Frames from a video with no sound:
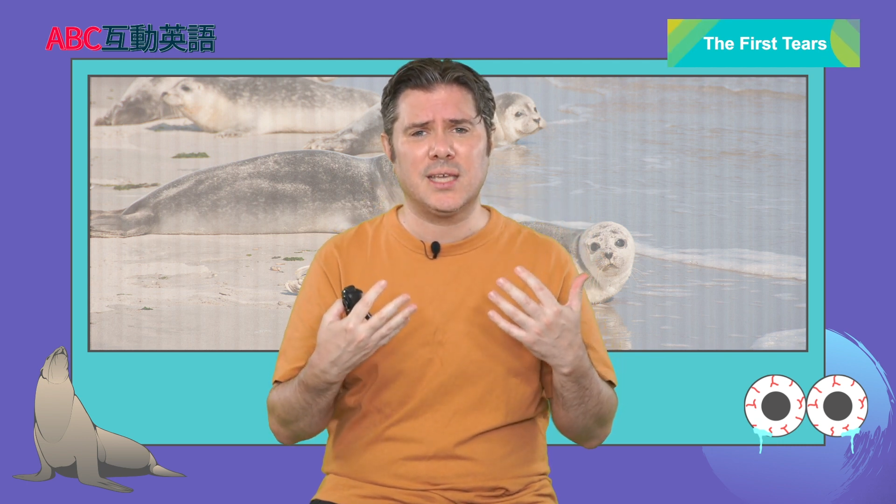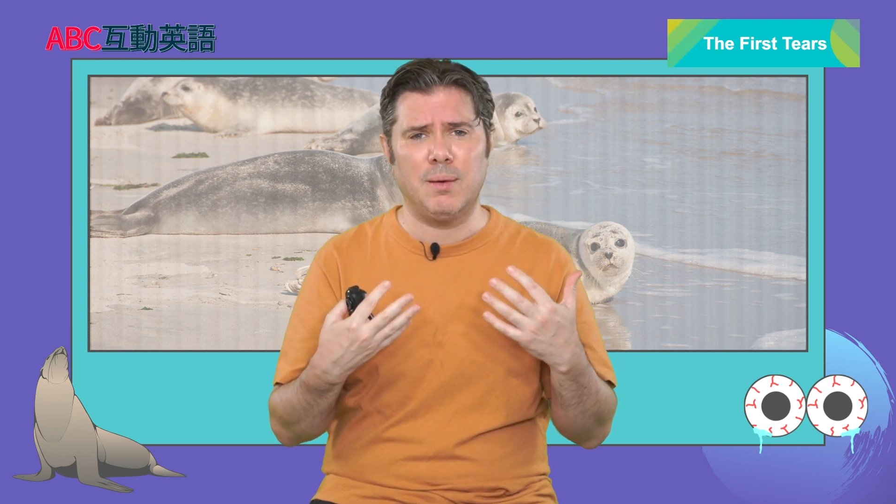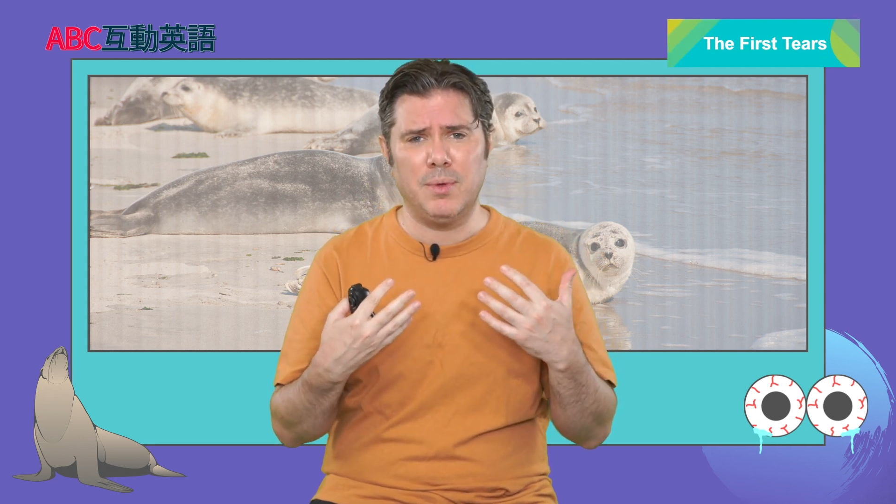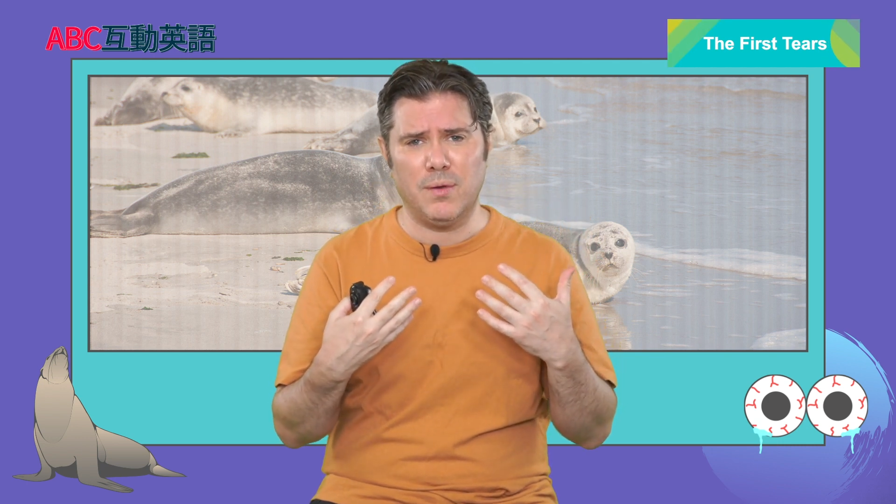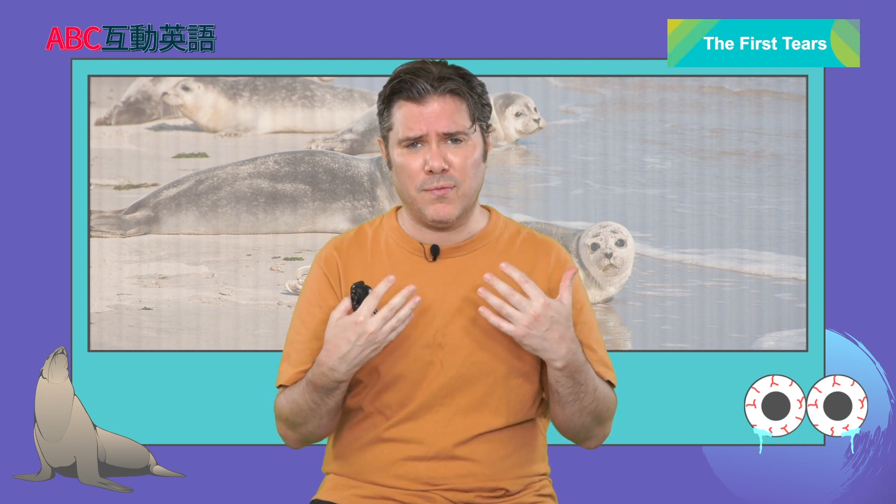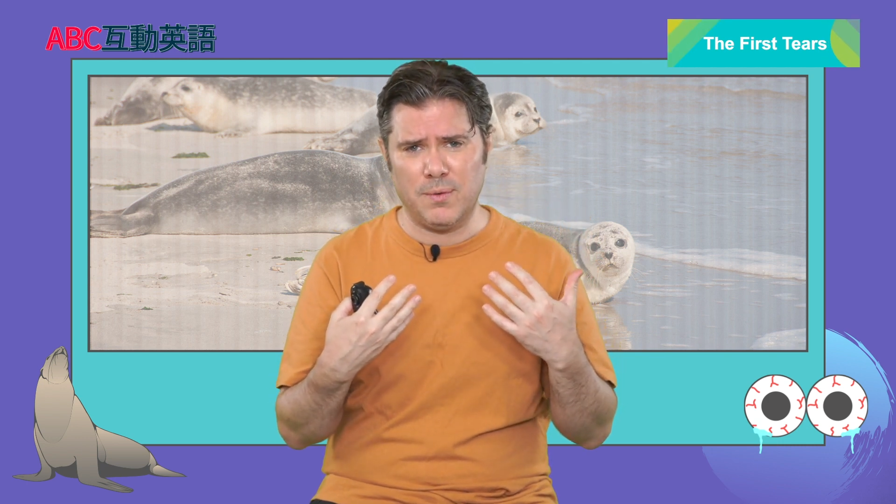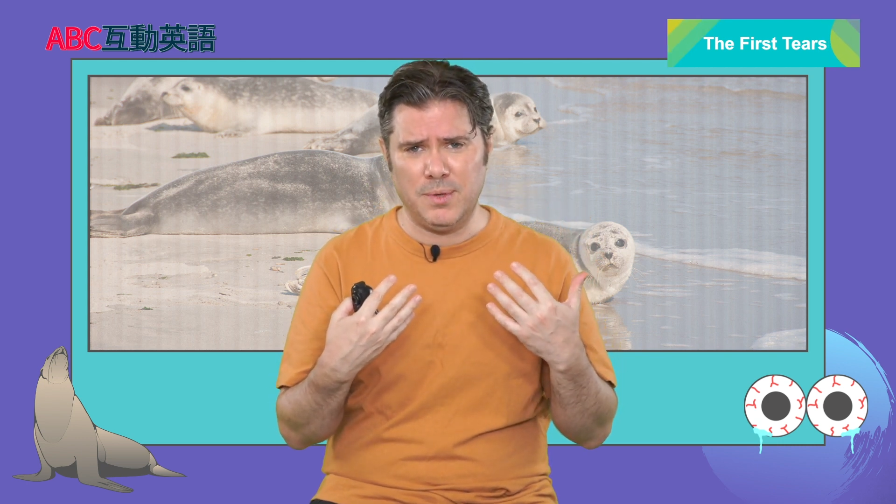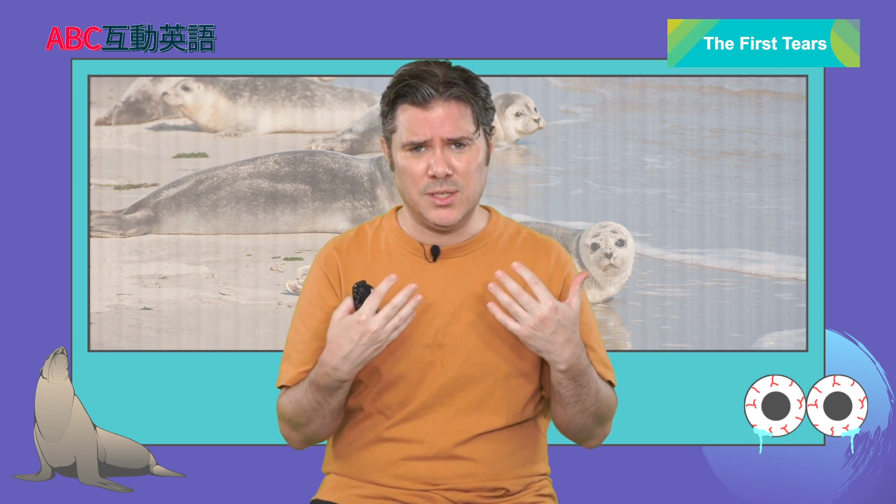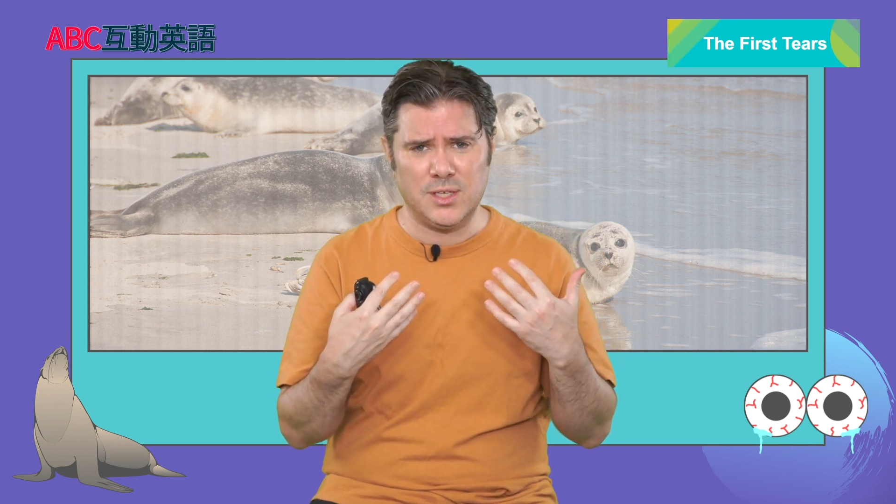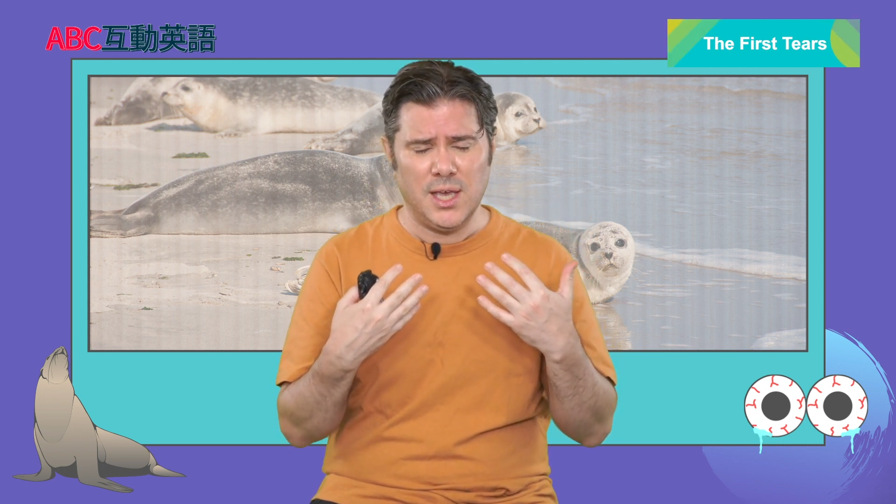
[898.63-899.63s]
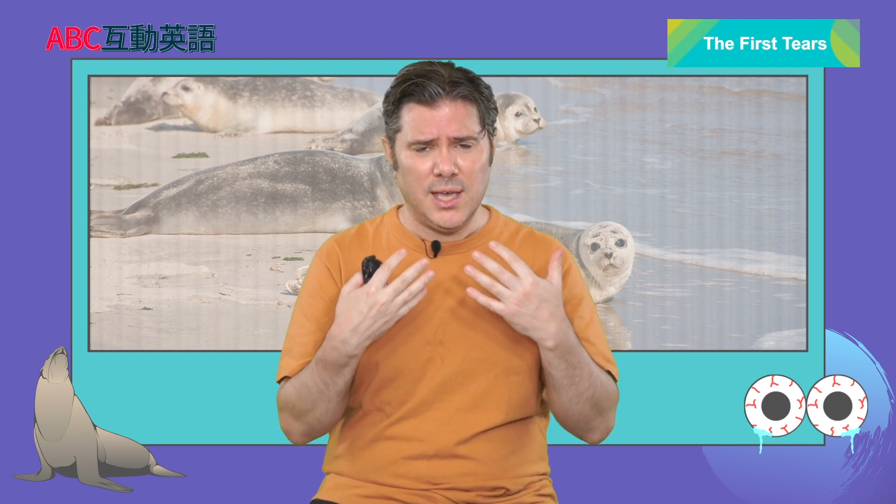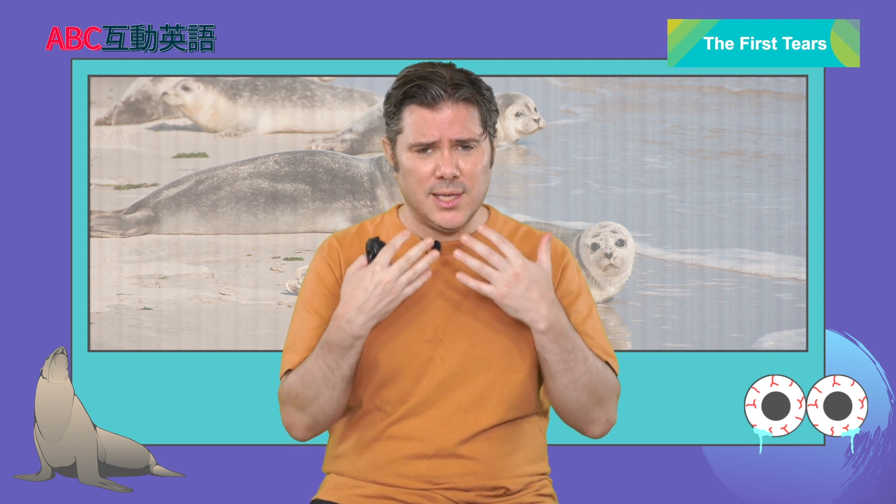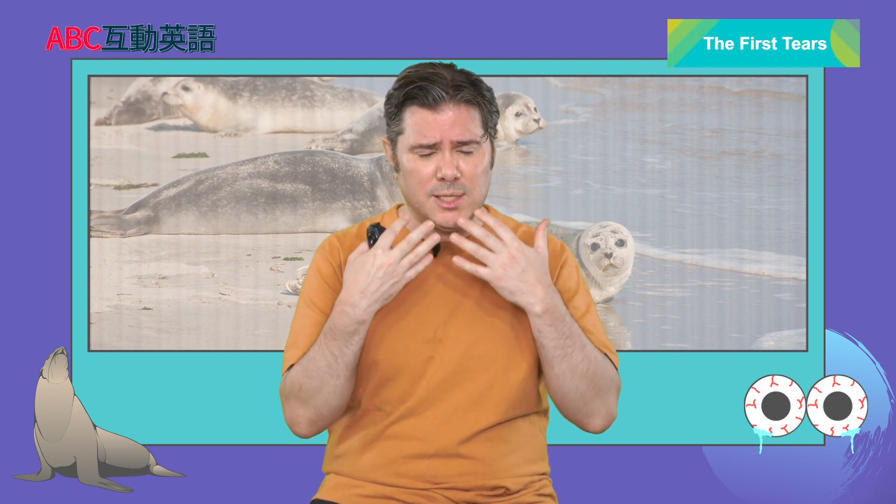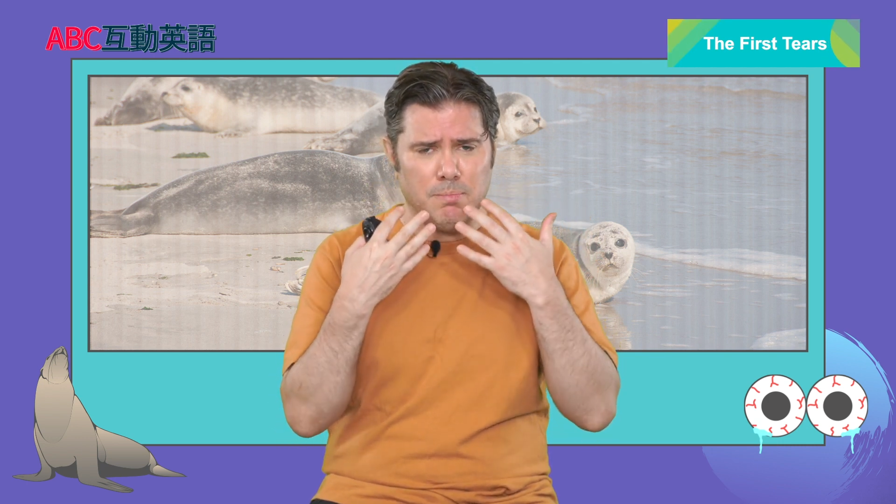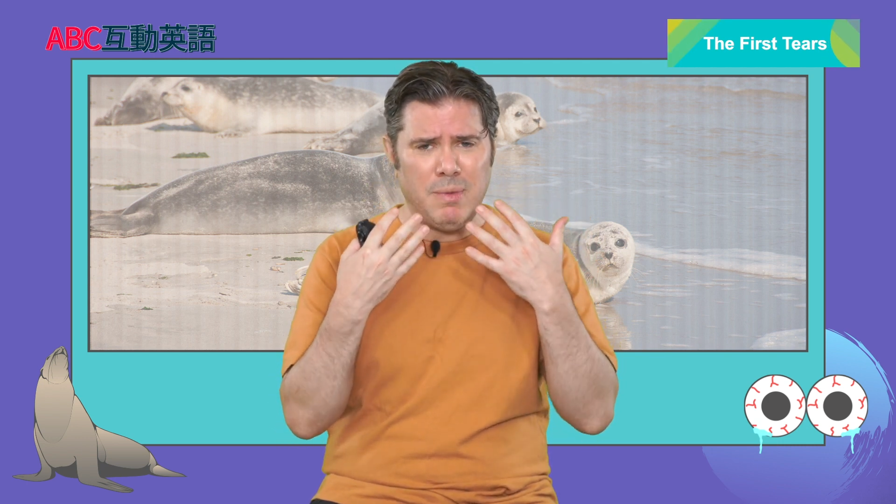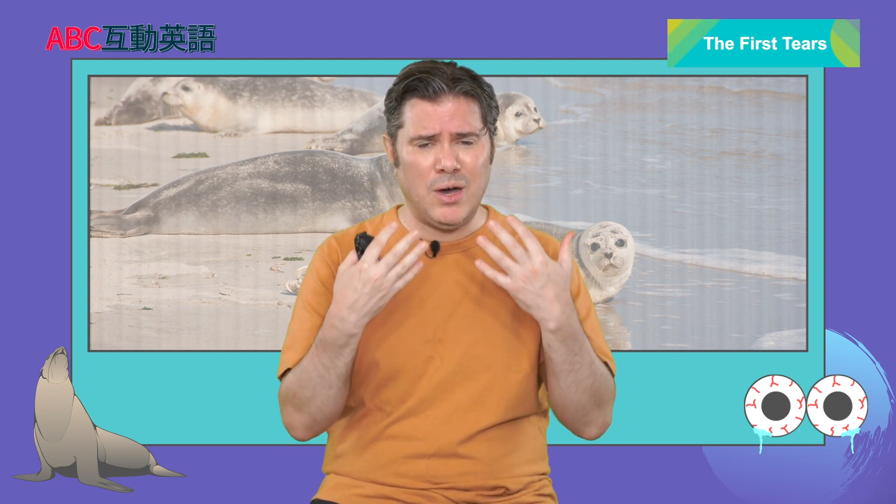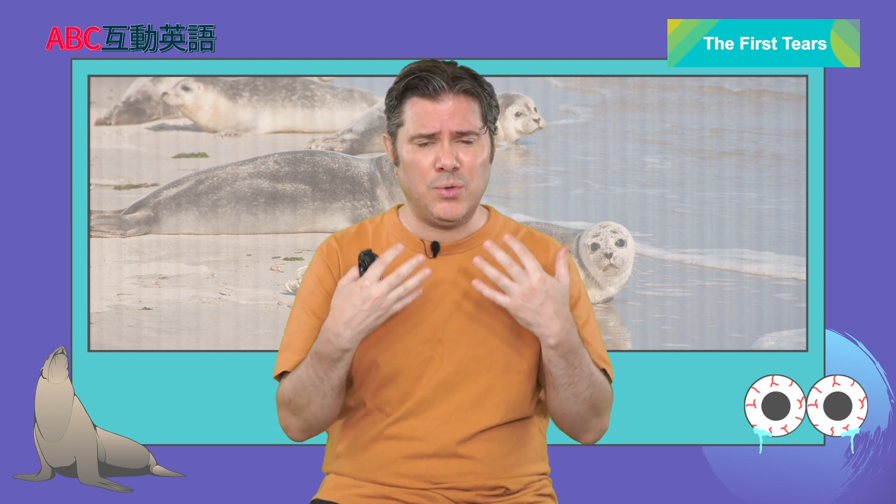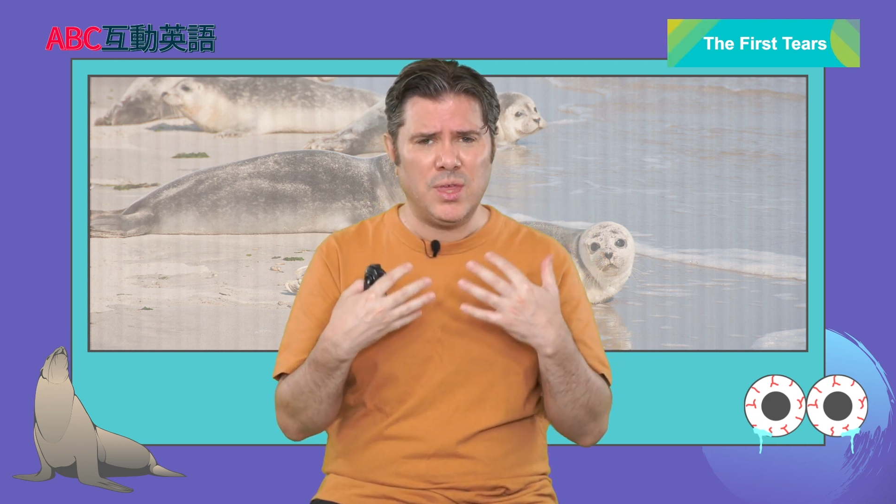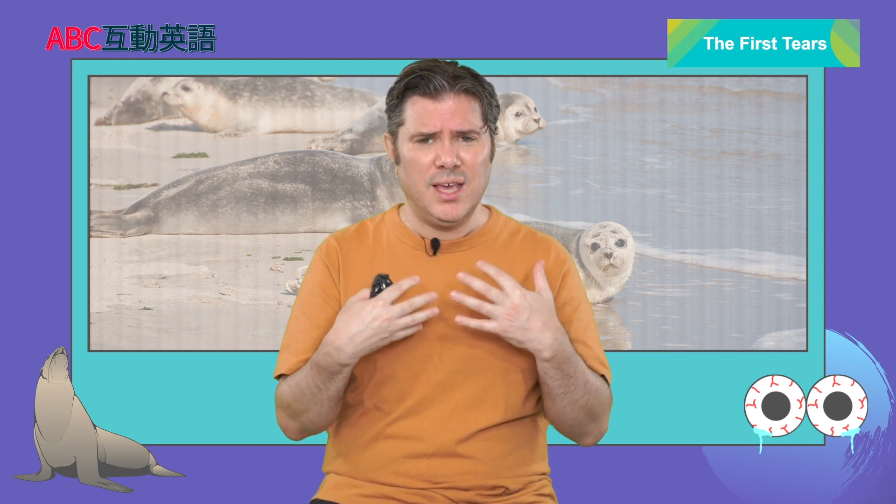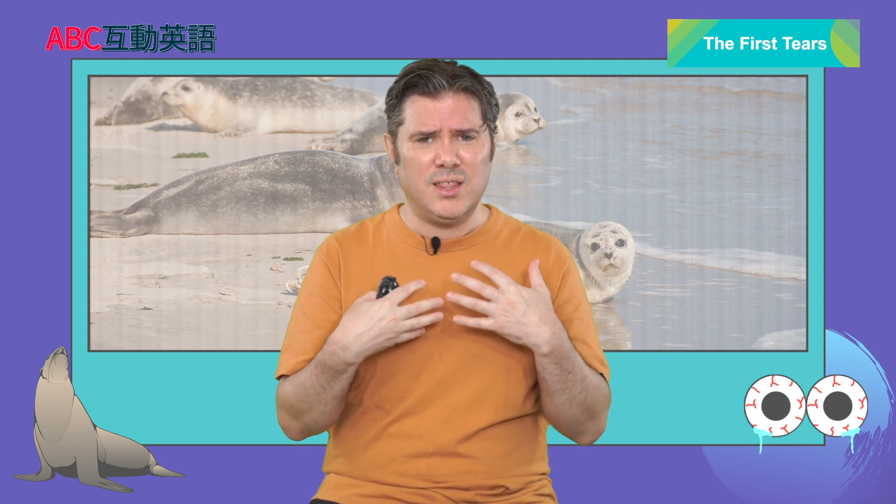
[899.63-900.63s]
coming from his mouth,